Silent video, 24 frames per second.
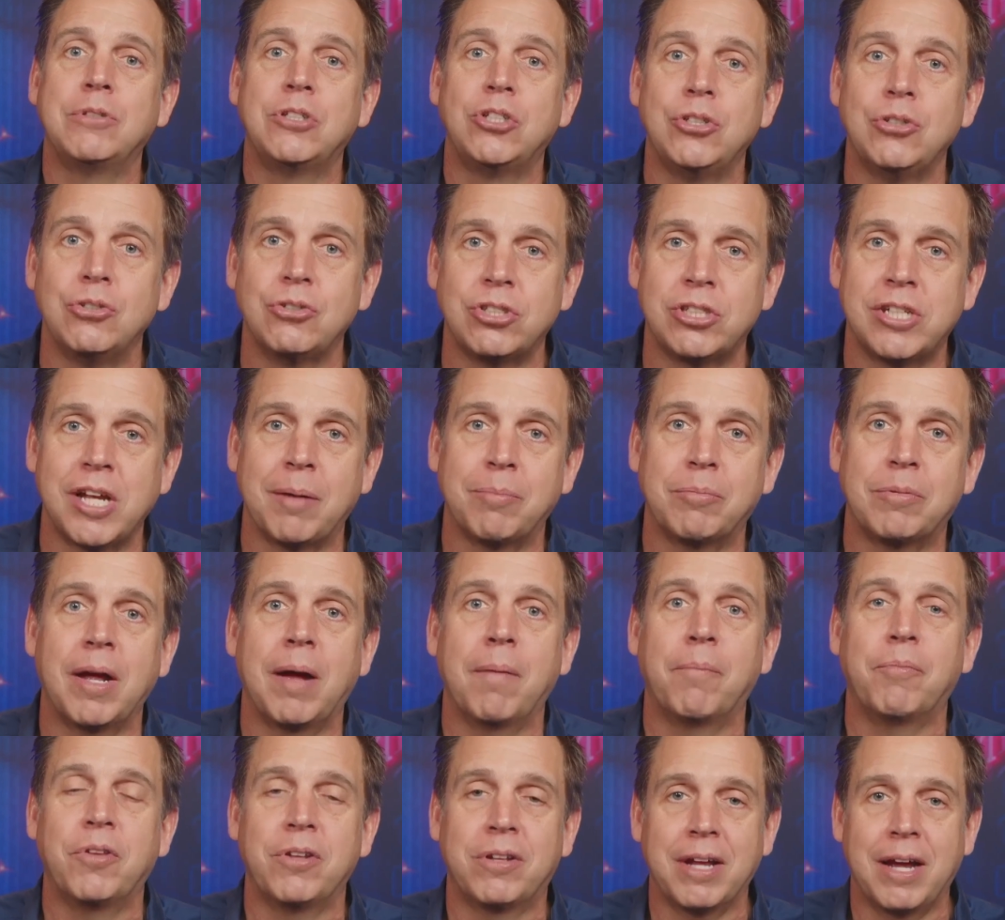that you stepped
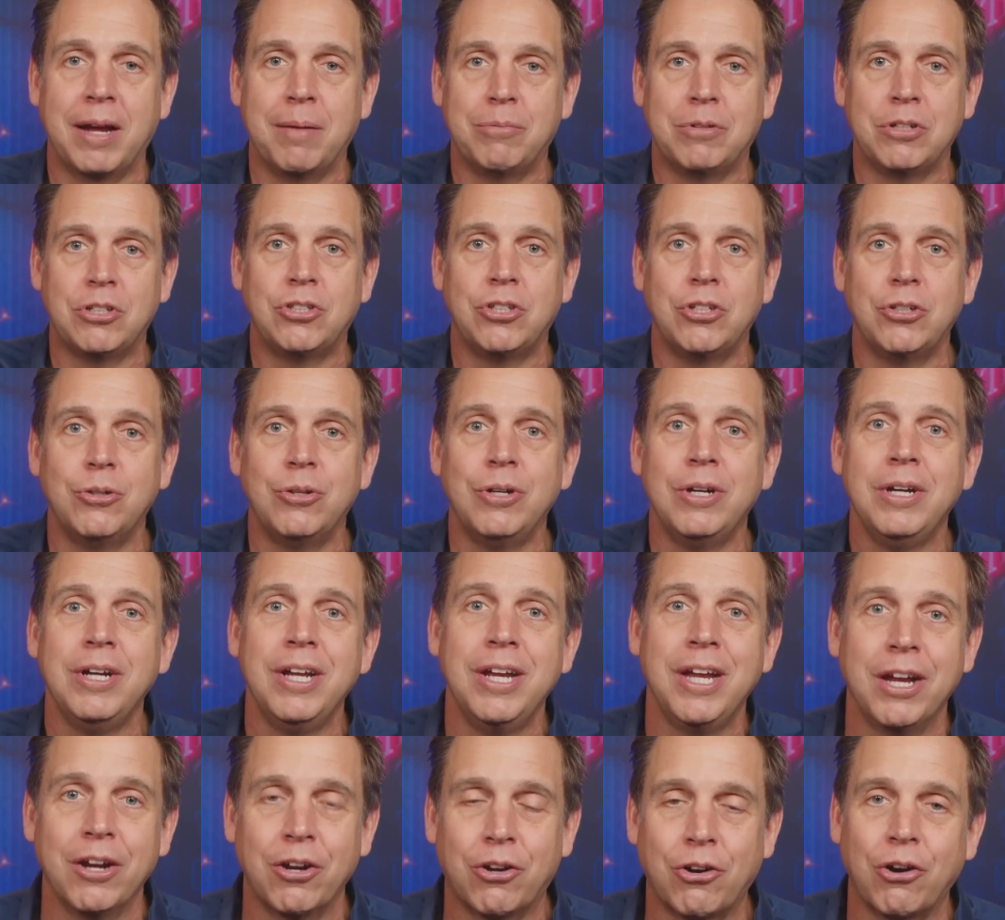up, the times that you
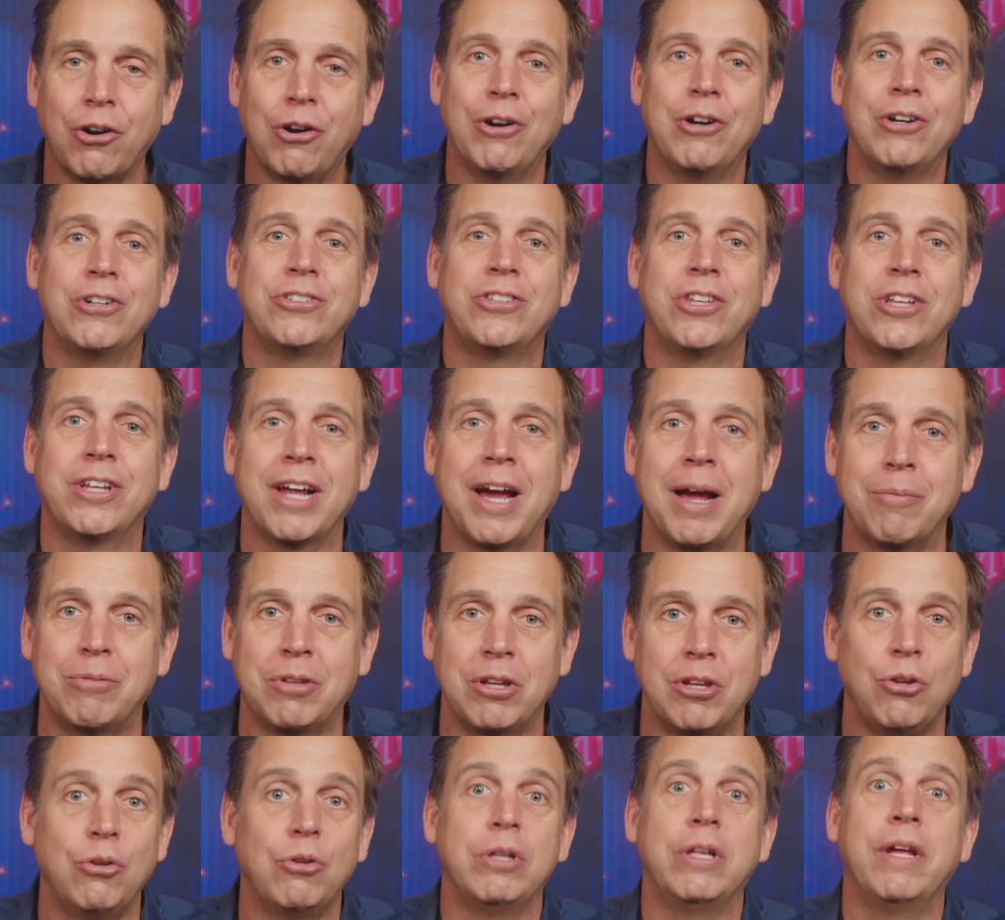encouraged, the times that
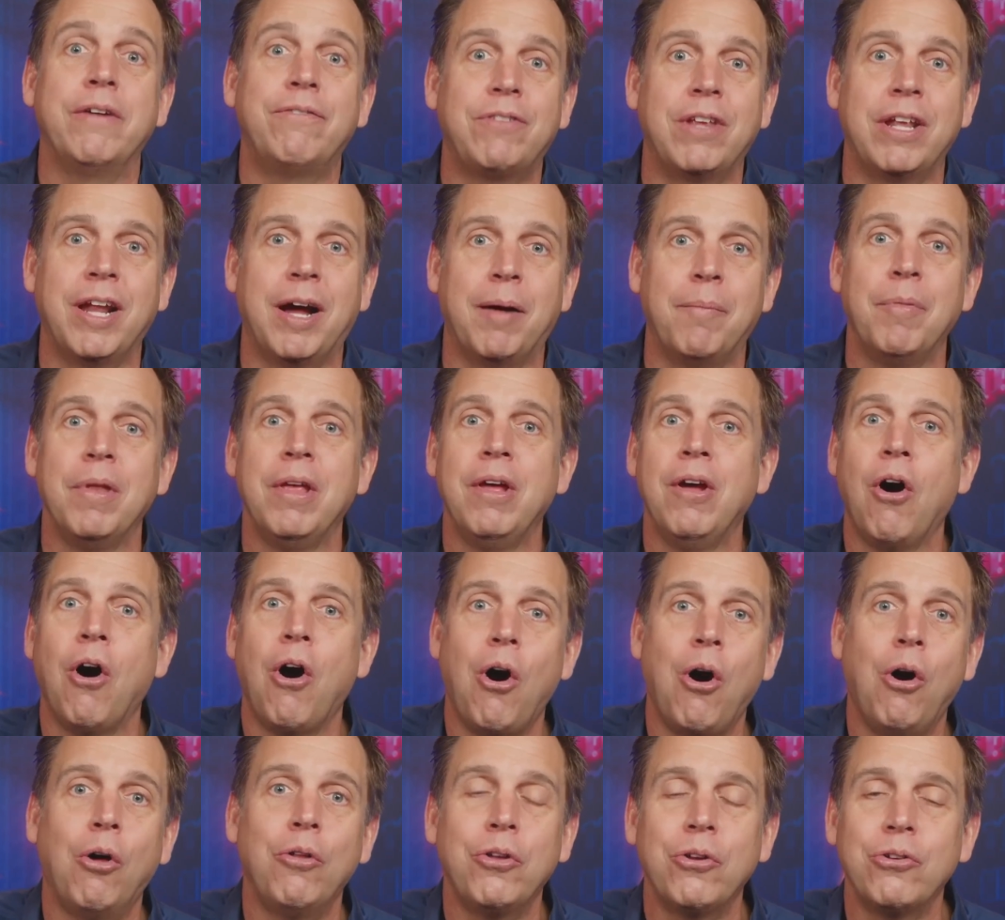you lifted up,
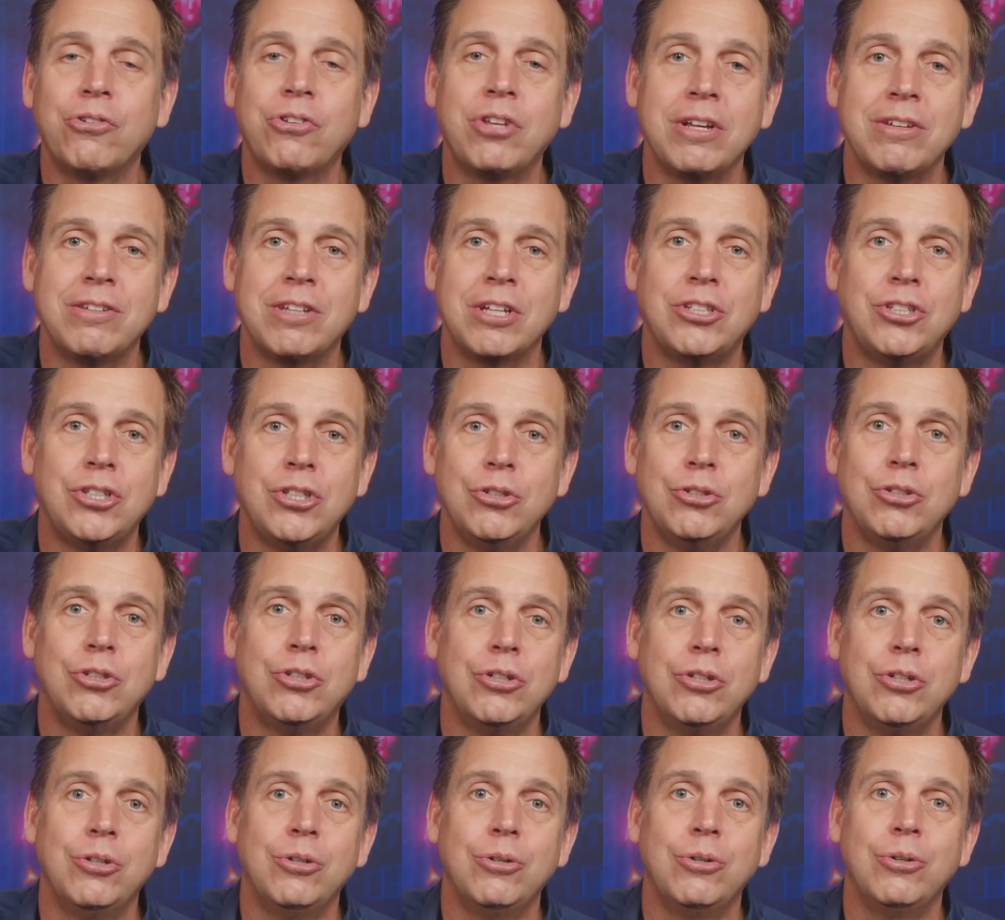all those things that you
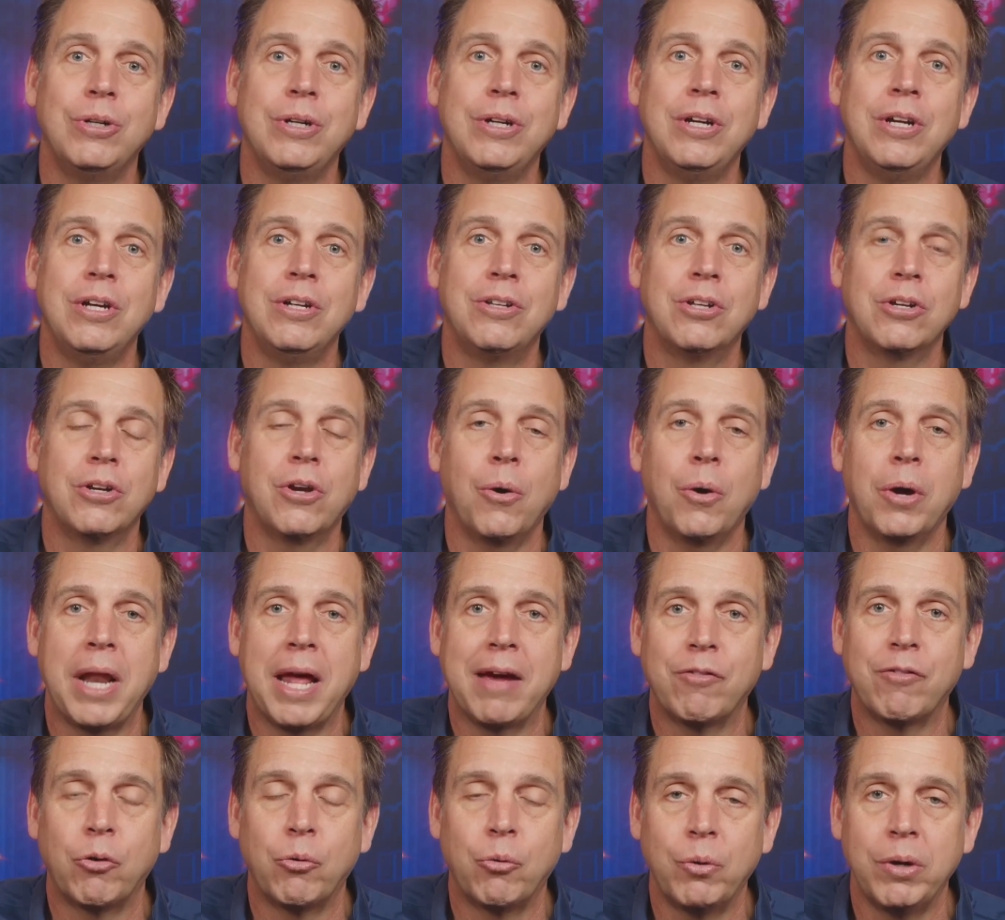do to go and
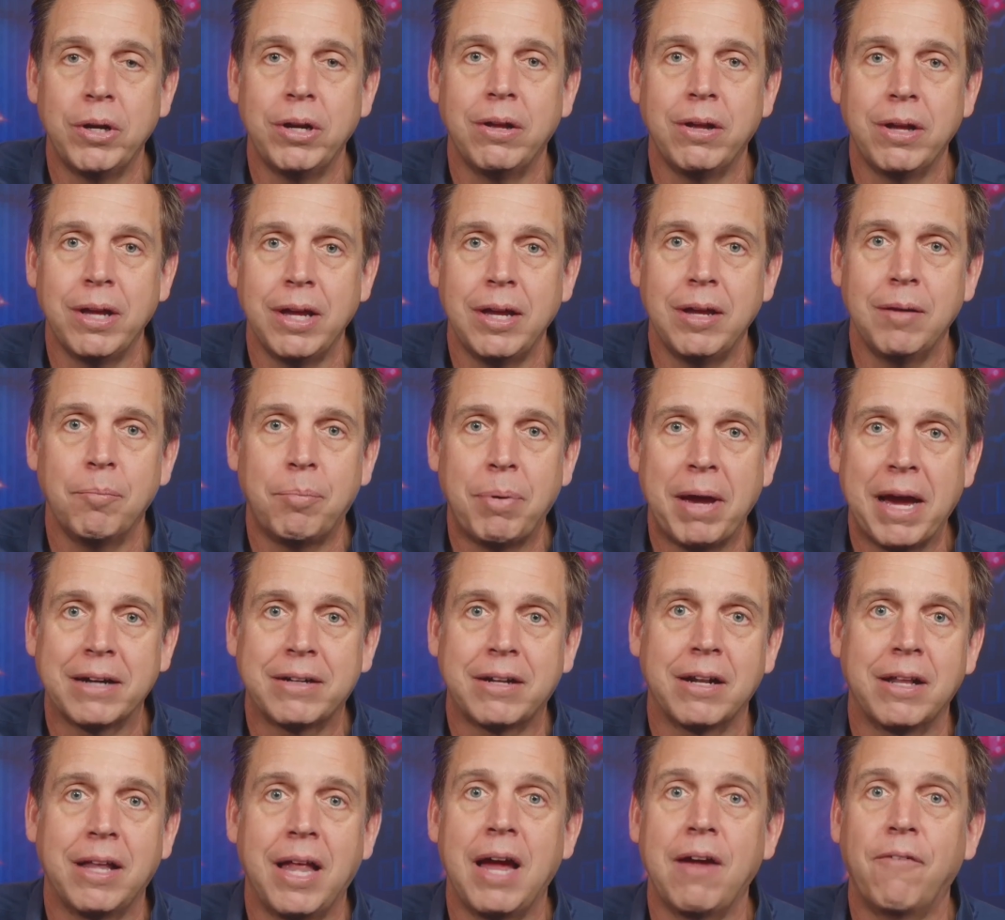have a real impact
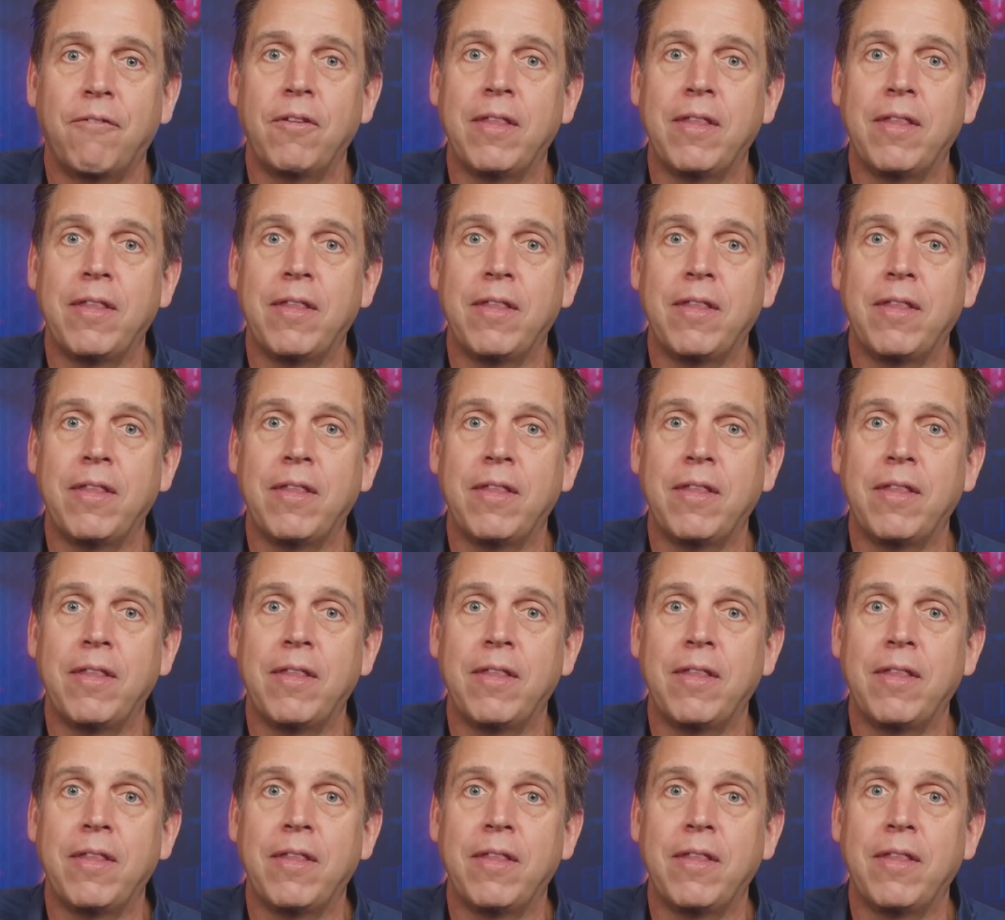in life.